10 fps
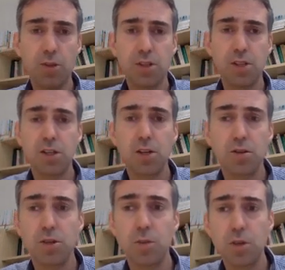essentially
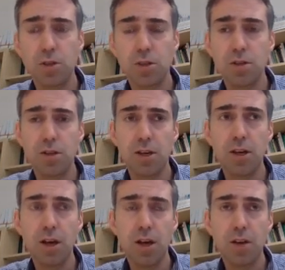contributes to the
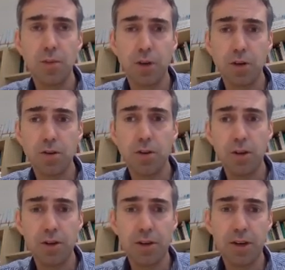mark that the
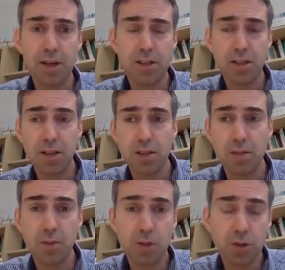learner gets at the end of the
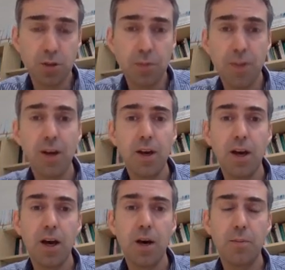module,
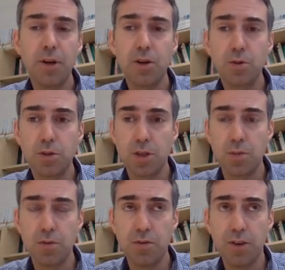but it also
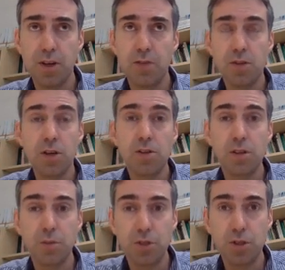gives us an
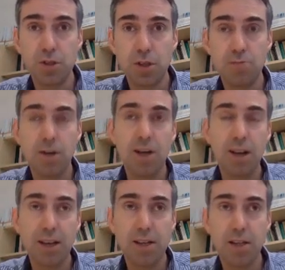opportunity
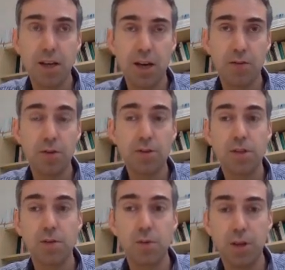regularly to have
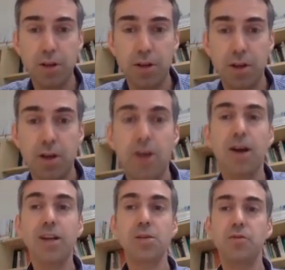contact with the learner
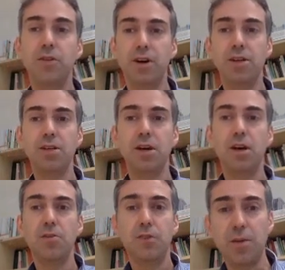and to provide
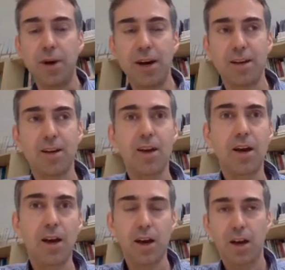feedback
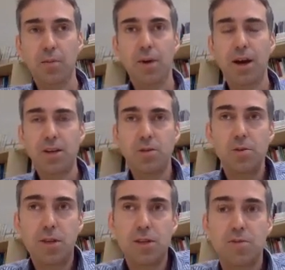and to
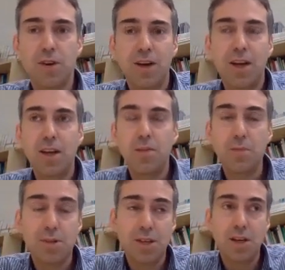identify any
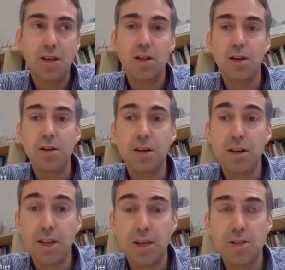particular learning
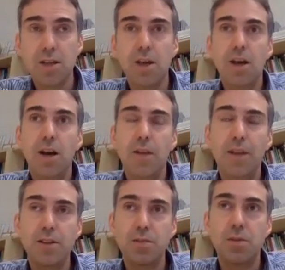needs. And
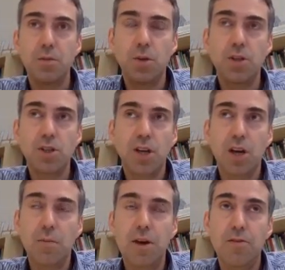that's something which,
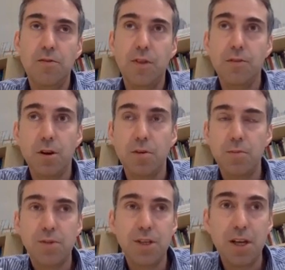if there are
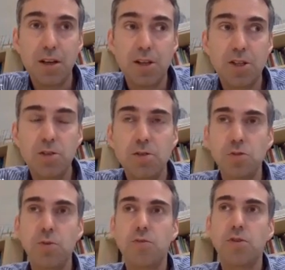particular issues
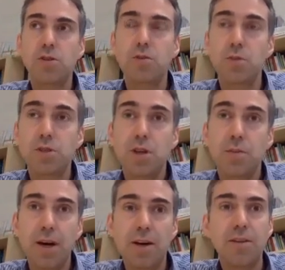or if the student wants to come
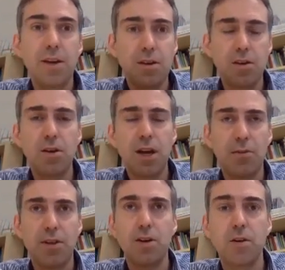back, they can
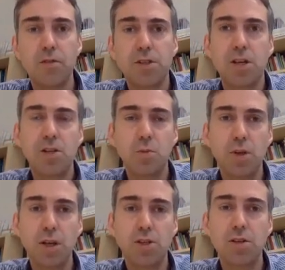have that conversation
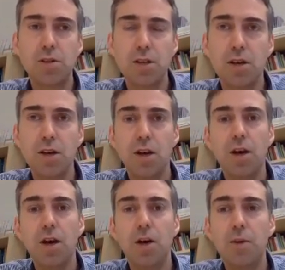with their tutor
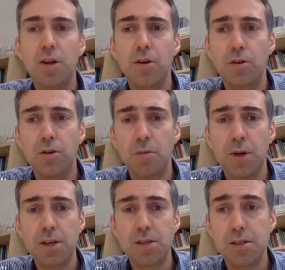in an ongoing
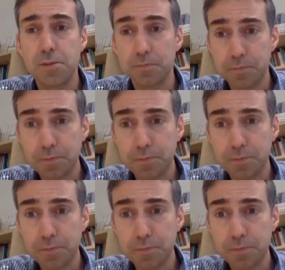basis.